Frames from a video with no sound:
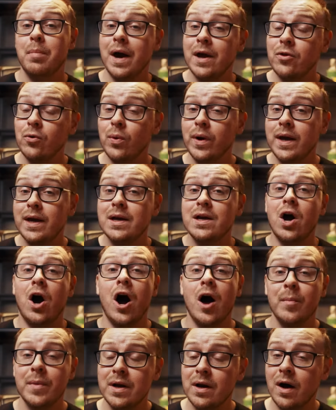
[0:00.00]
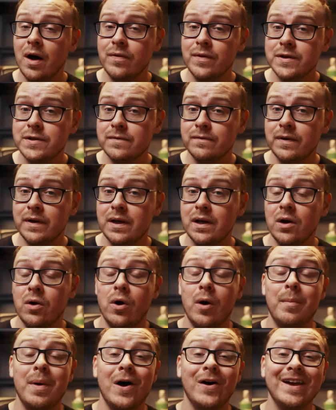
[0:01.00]
By the way, comment on this video video
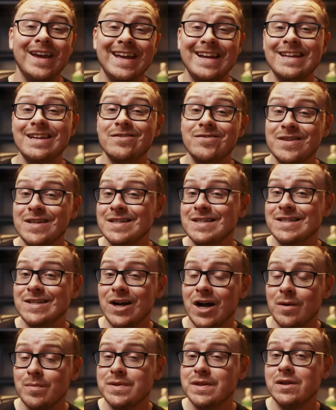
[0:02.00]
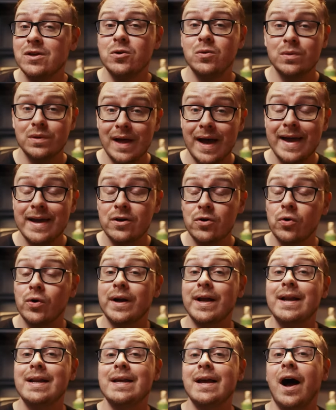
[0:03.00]
about any of these jobs that you like or
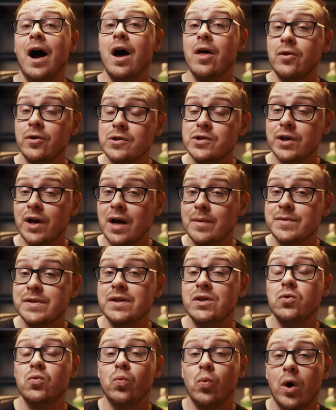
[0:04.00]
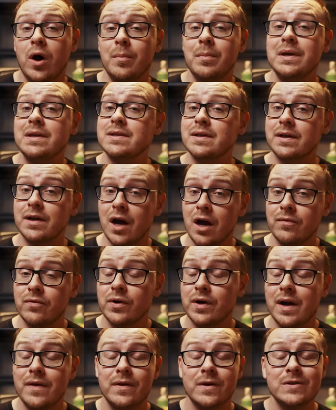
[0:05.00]
any other jobs that you want me to
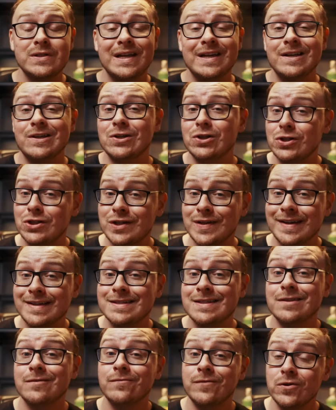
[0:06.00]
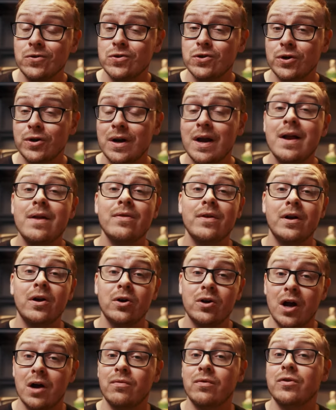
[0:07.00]
cover, and there's a good chance in the future that I'll
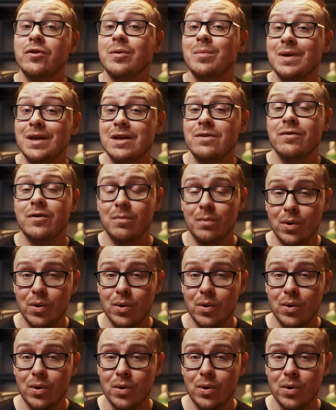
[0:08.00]
cover them even